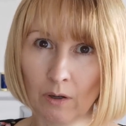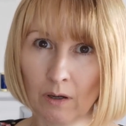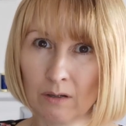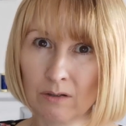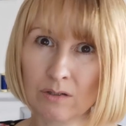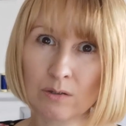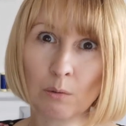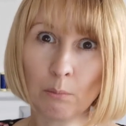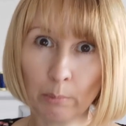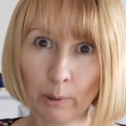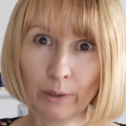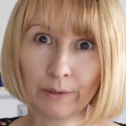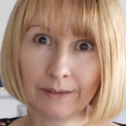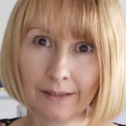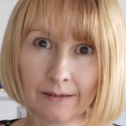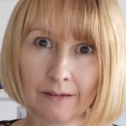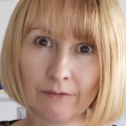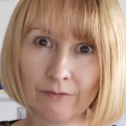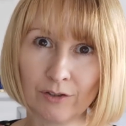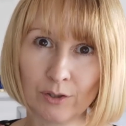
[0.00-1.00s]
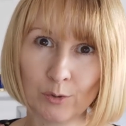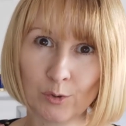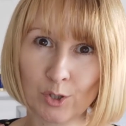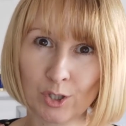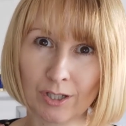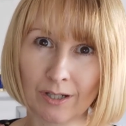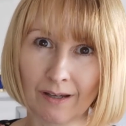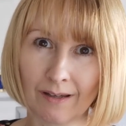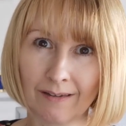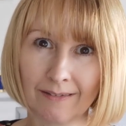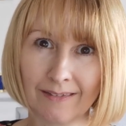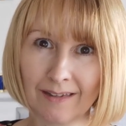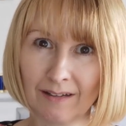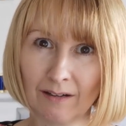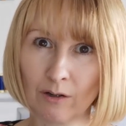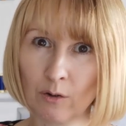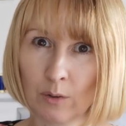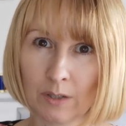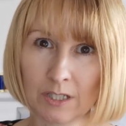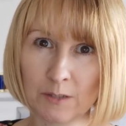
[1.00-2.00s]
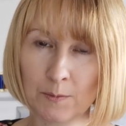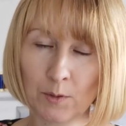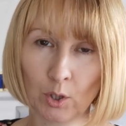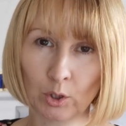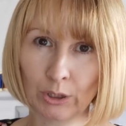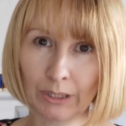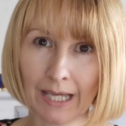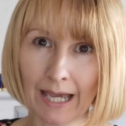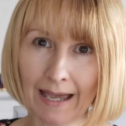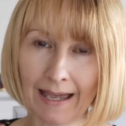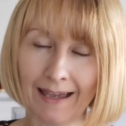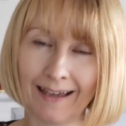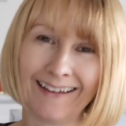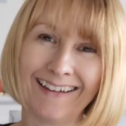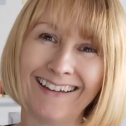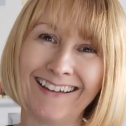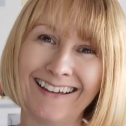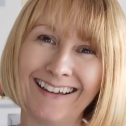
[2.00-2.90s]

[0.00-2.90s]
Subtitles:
at some point in the future, they're not going to be on yet,